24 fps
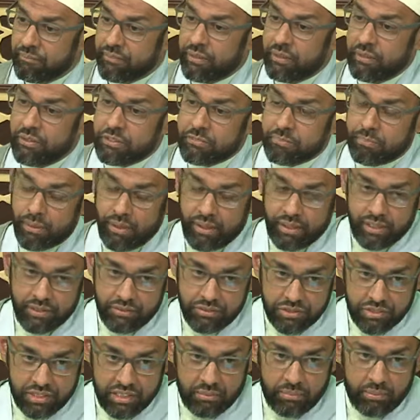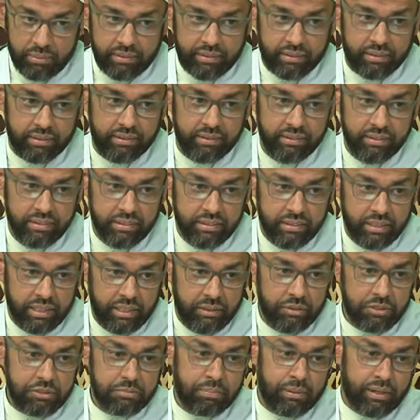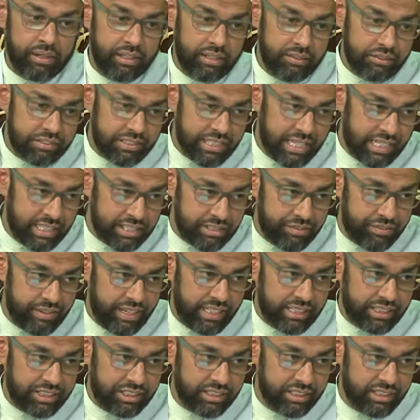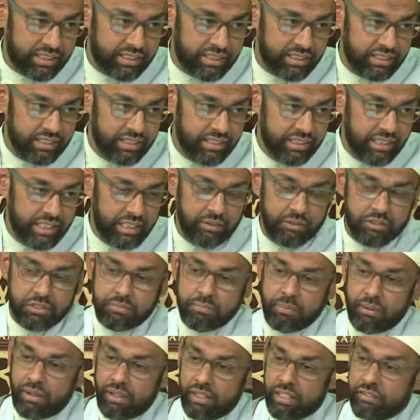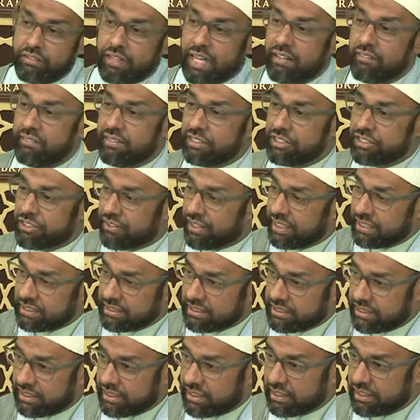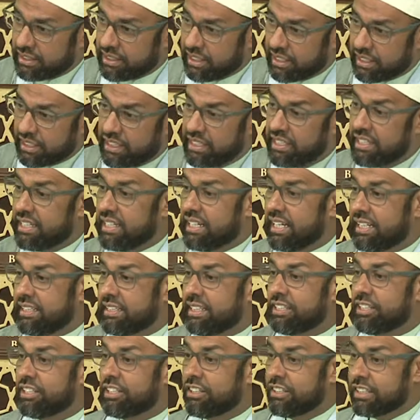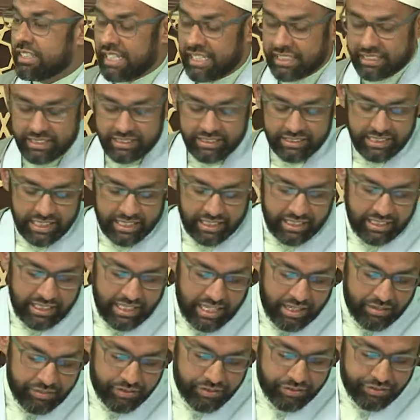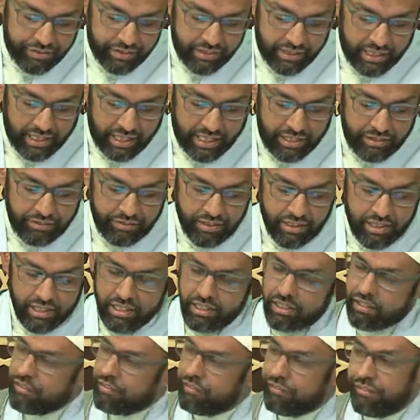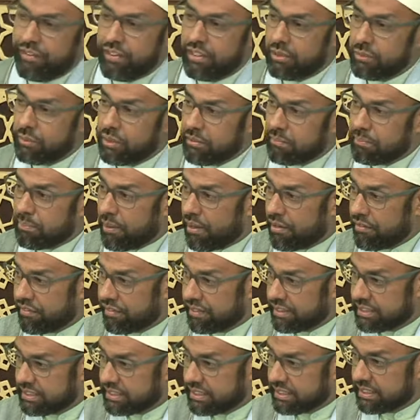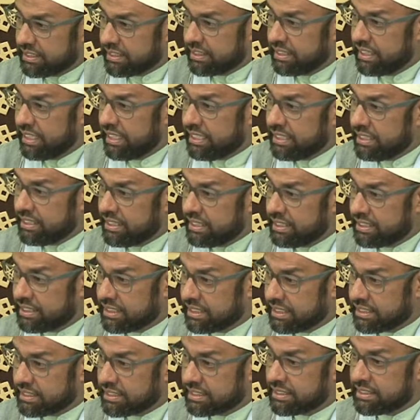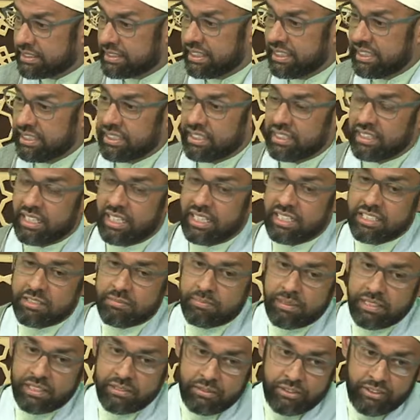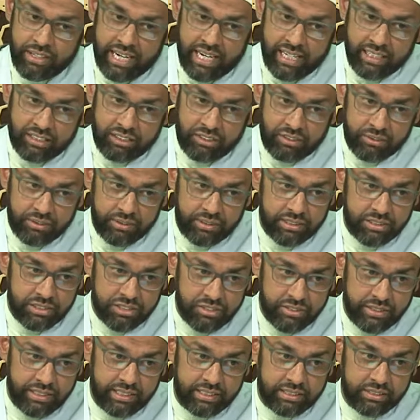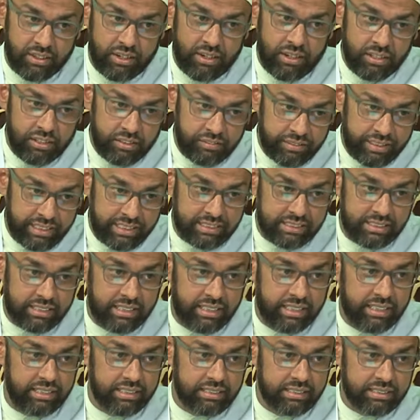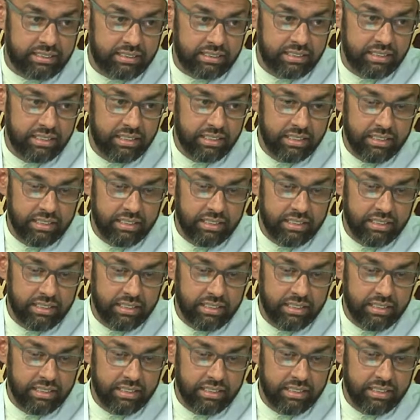It was part of sabr. It was part of satisfaction. It was part of having trust in Allah. And then you look at the second half of her life, filled with poverty, indigence, seeing her husband dragged through the streets, all of these things.